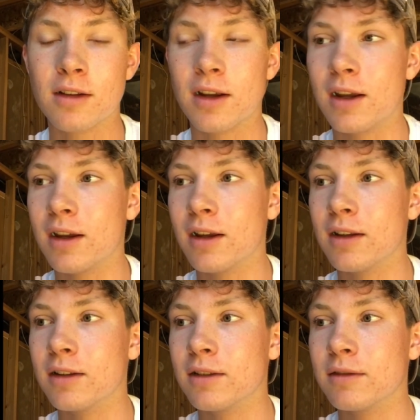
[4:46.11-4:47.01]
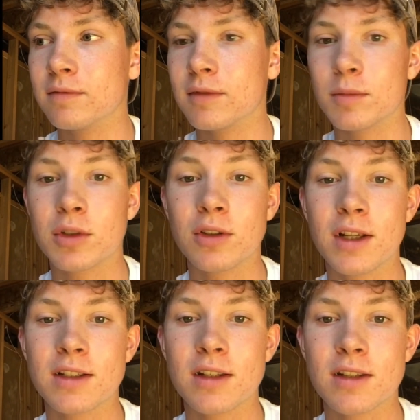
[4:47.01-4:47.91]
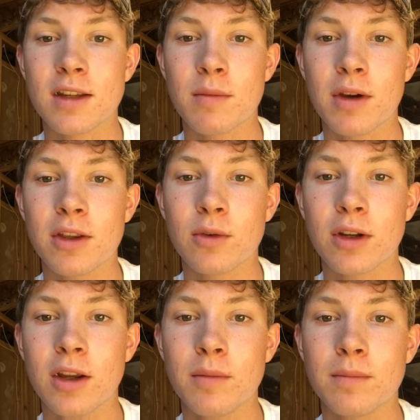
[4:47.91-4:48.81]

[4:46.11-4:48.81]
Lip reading: and I'm too lazy to set my other one up.